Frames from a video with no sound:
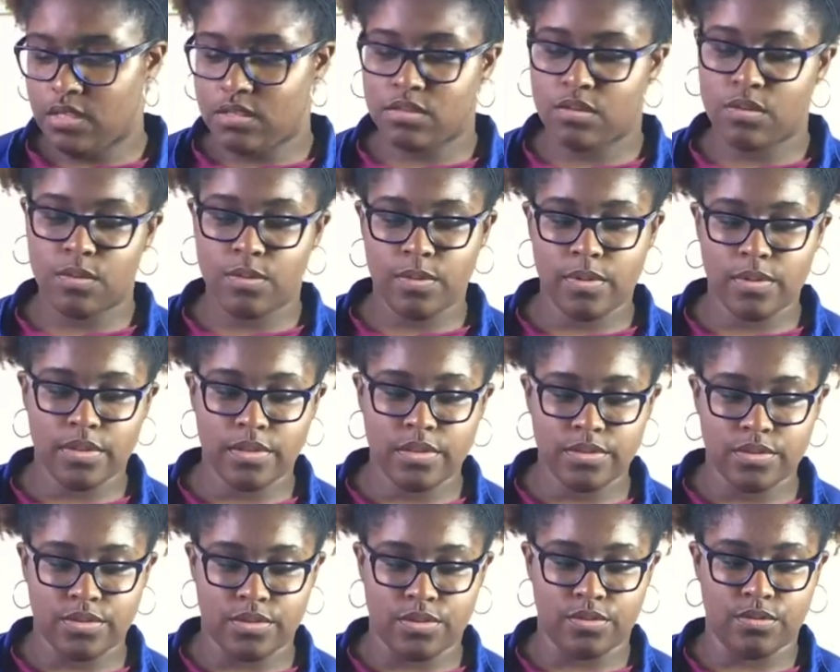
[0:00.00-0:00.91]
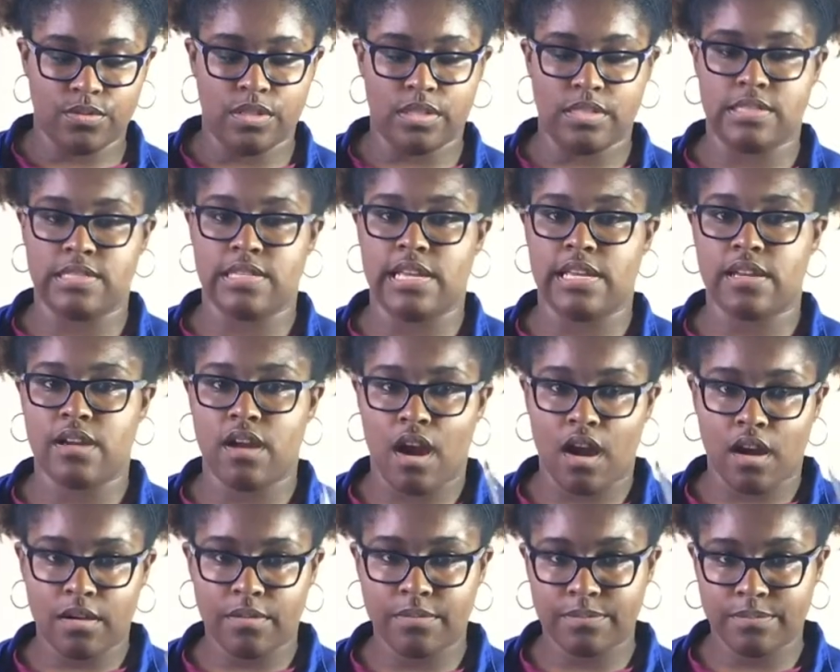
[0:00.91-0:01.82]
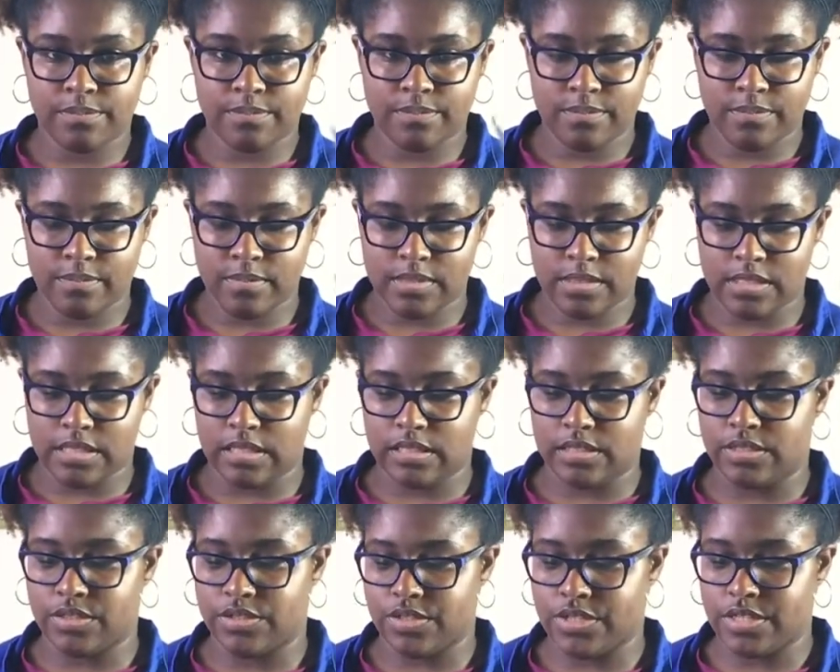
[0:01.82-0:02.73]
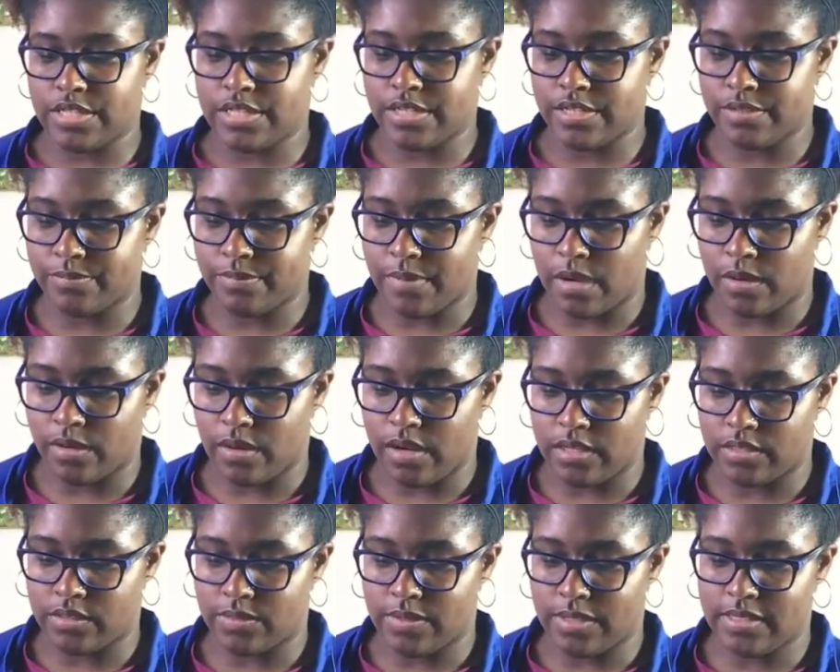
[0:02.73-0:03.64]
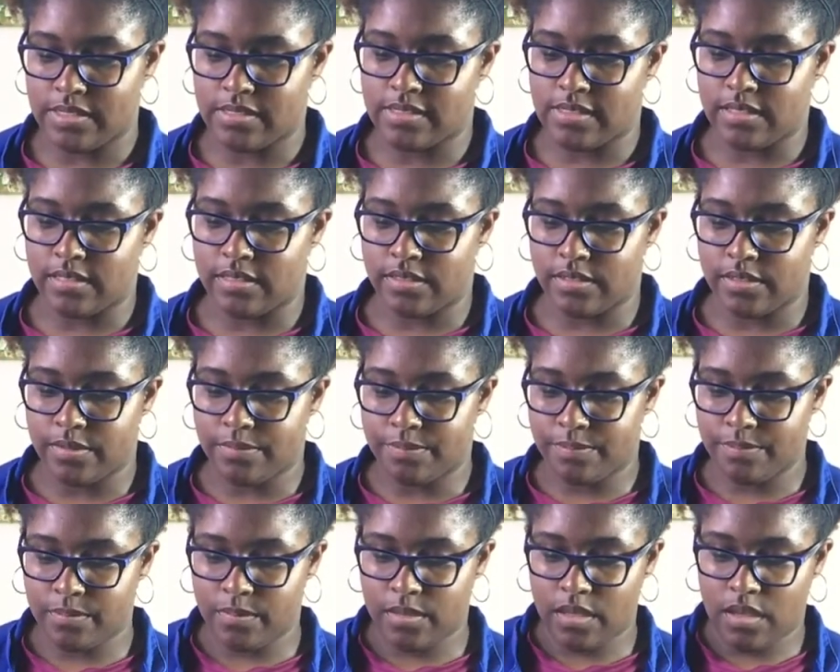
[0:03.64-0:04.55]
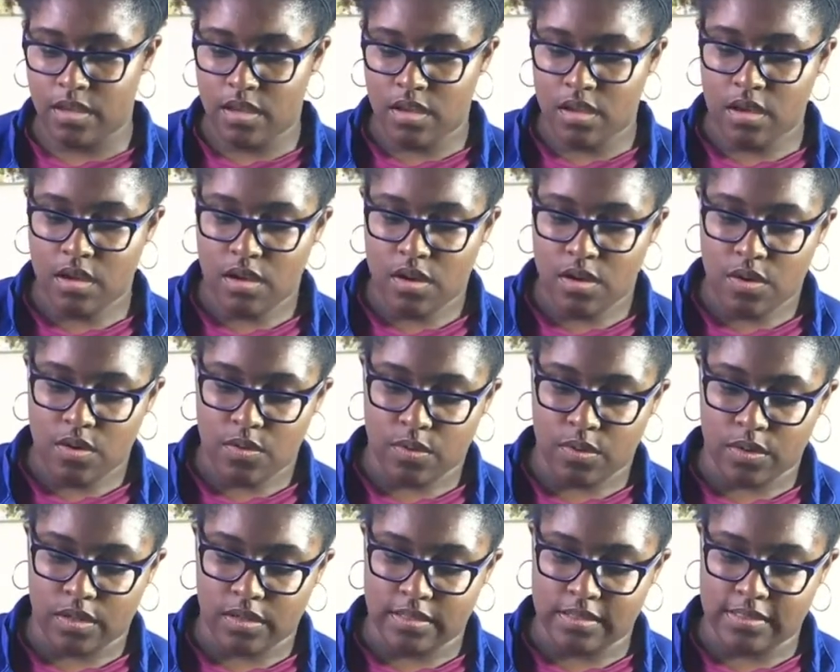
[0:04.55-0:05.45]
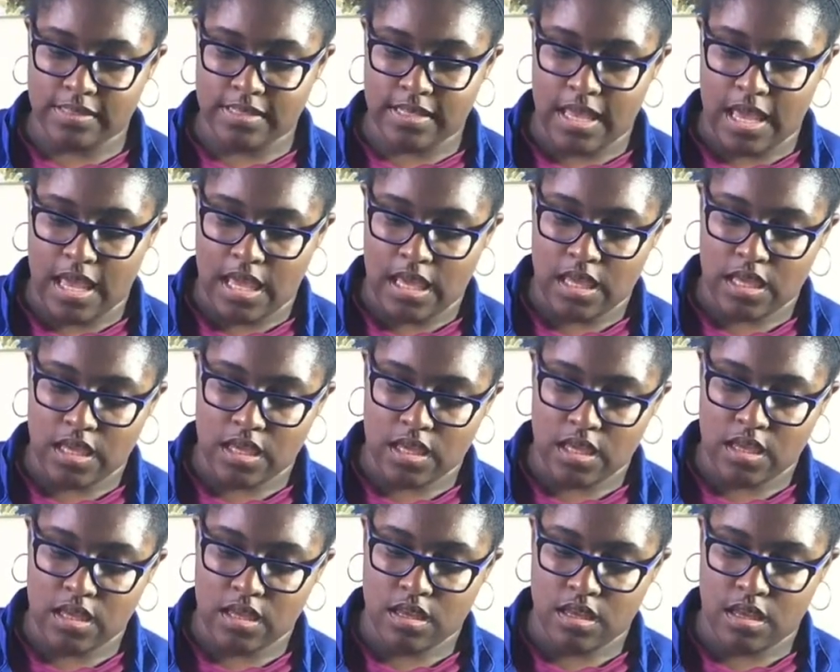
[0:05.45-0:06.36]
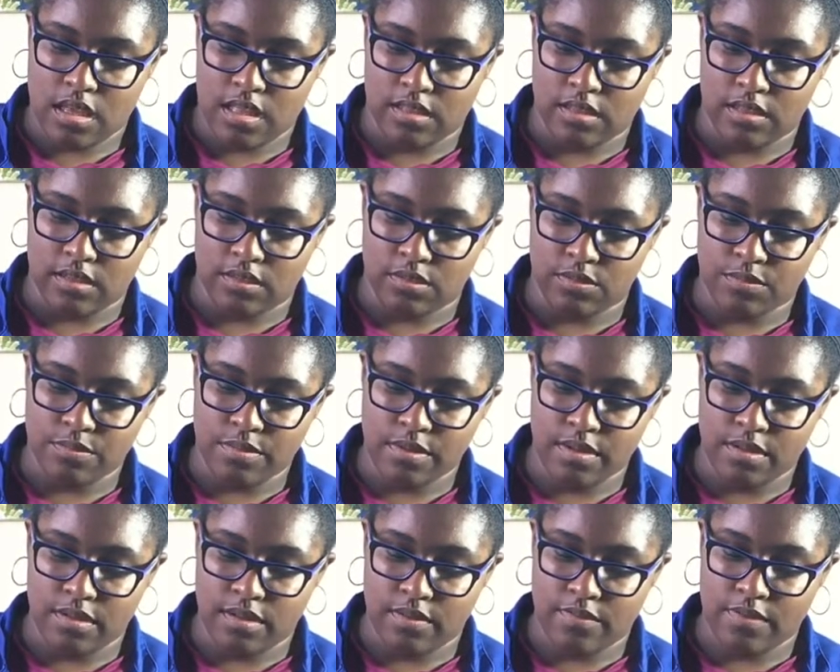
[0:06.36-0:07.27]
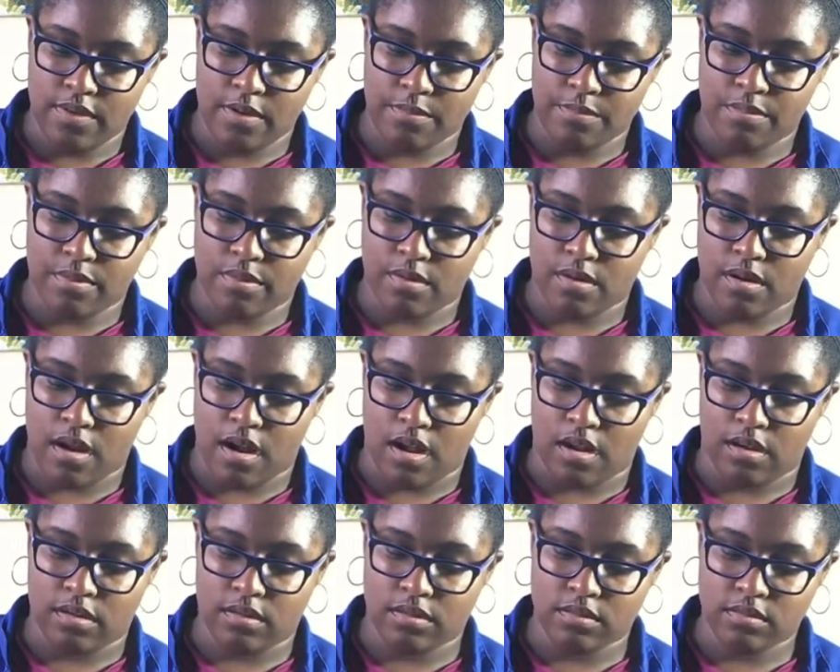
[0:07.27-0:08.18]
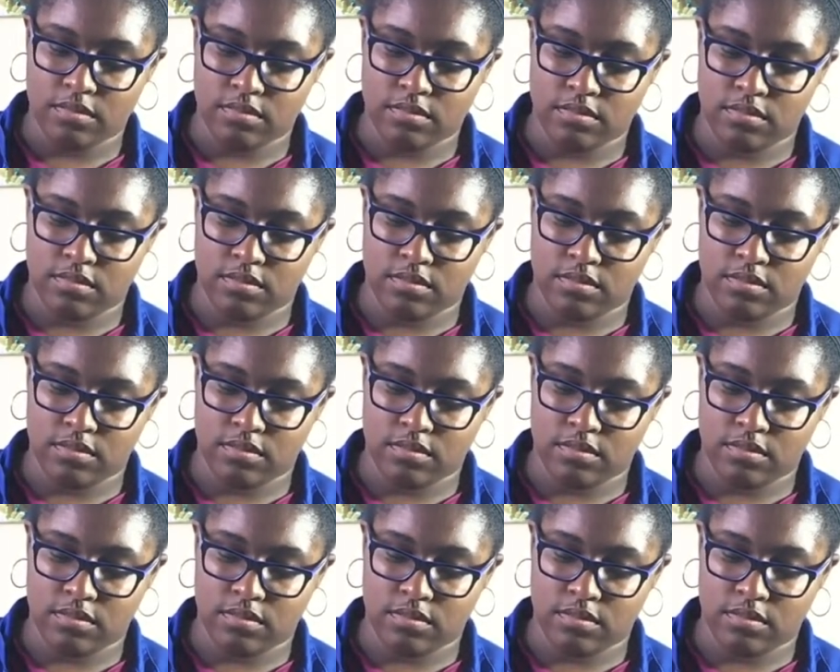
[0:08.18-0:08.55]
So what we're going to do is take our cylinder here, our graduated cylinder. We're going to take a little bit of our product.